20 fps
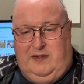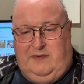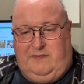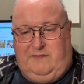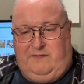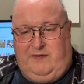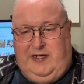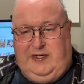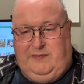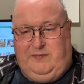
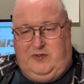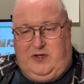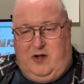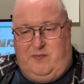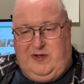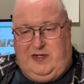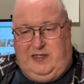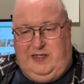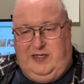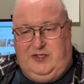Freedom
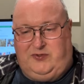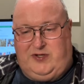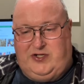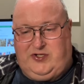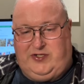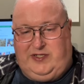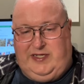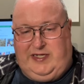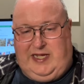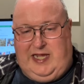comically and
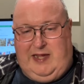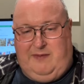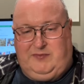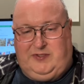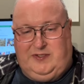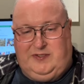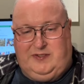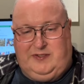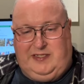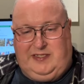tragically captures